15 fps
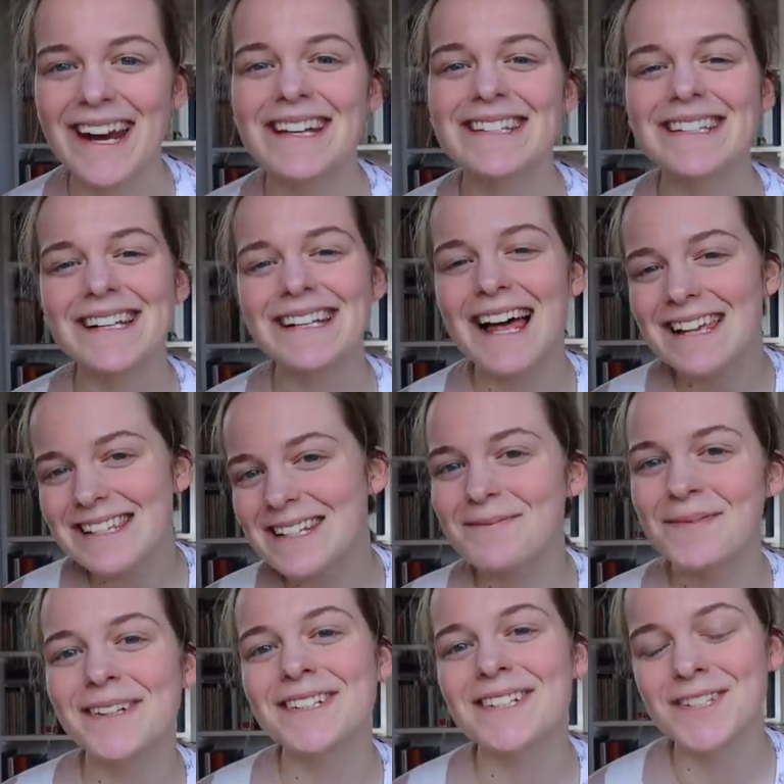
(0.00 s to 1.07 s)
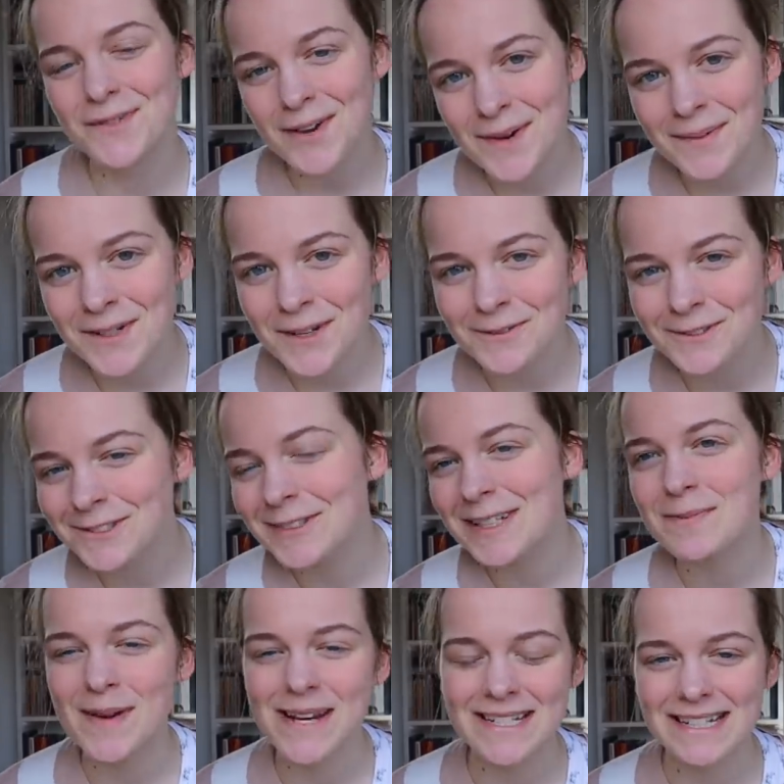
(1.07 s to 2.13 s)
it's a classic Bildungs Roman novel,
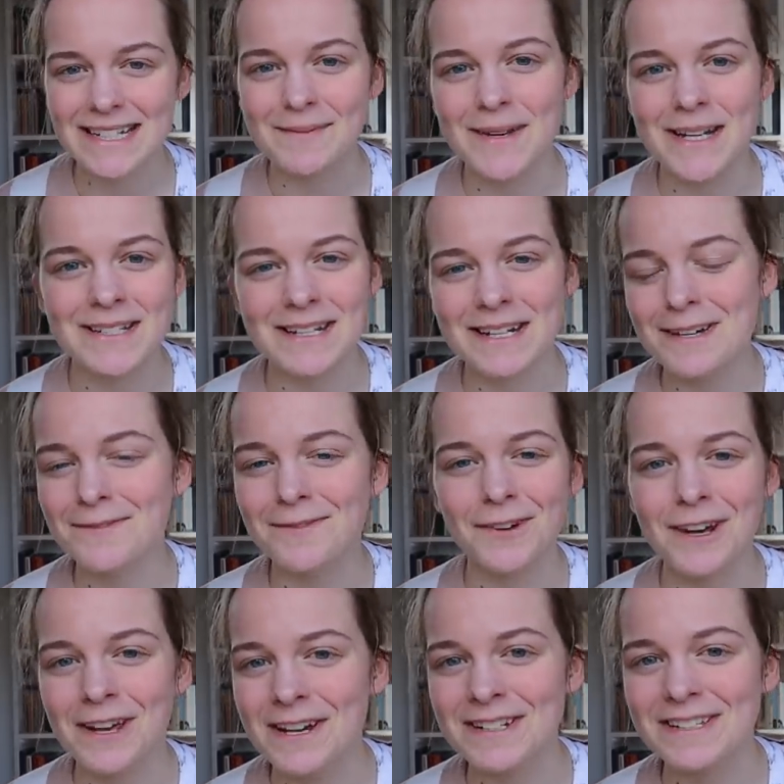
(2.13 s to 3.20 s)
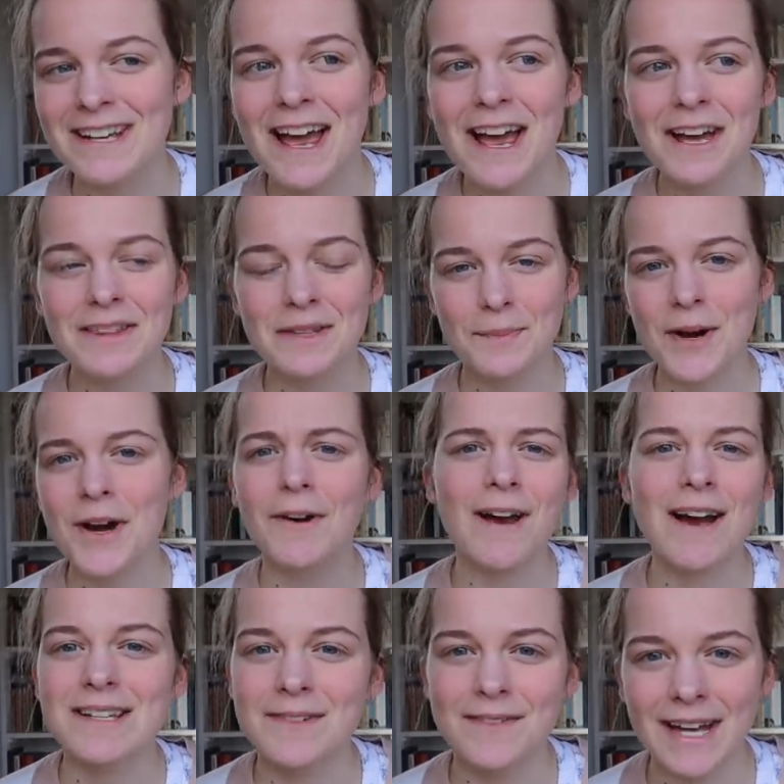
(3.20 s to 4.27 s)
which basically means that it follows the
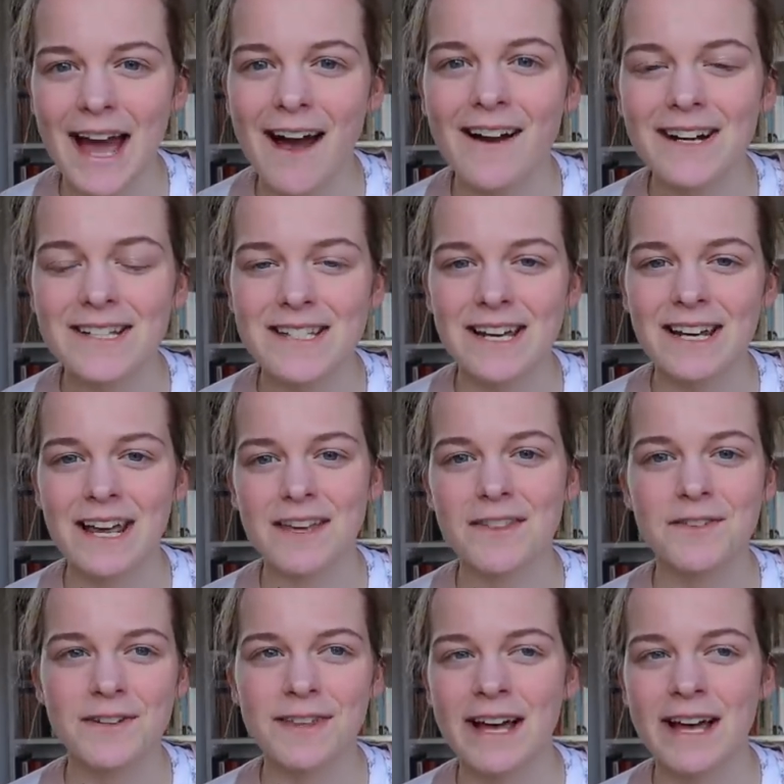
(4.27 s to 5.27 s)
progress of a character like through